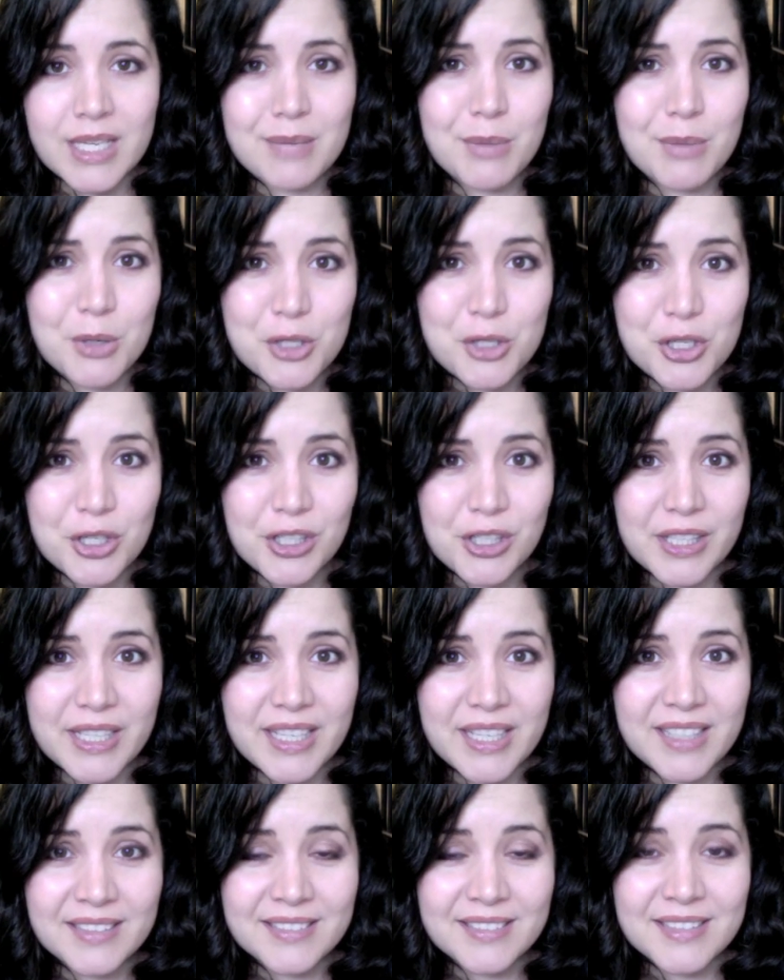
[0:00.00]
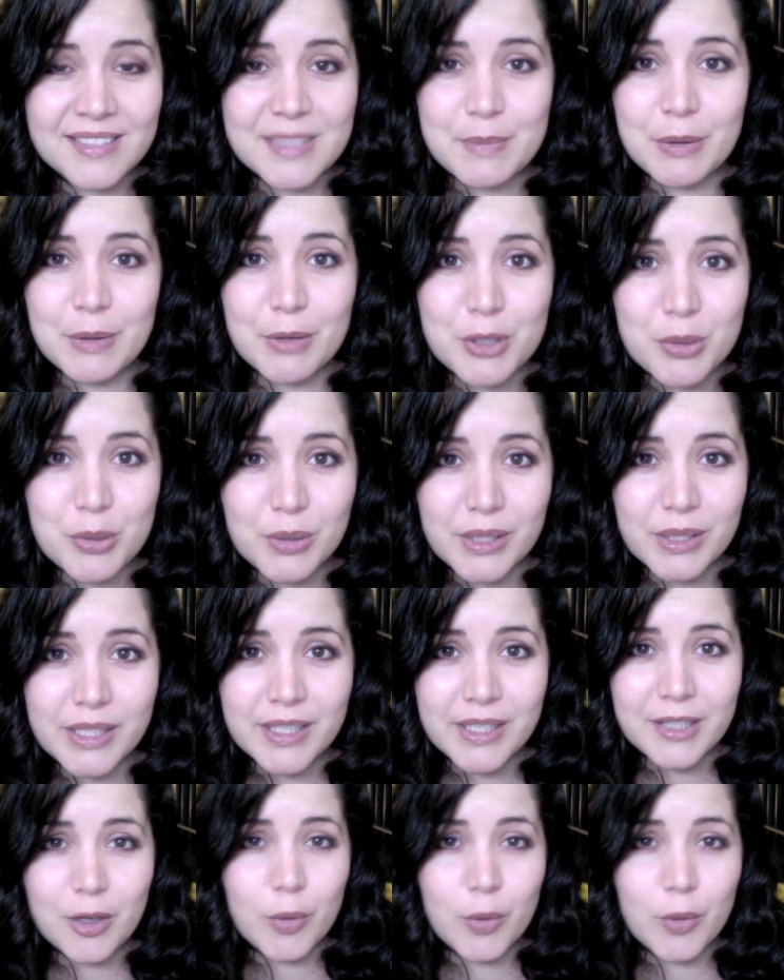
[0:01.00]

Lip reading: Emotionally, spiritually,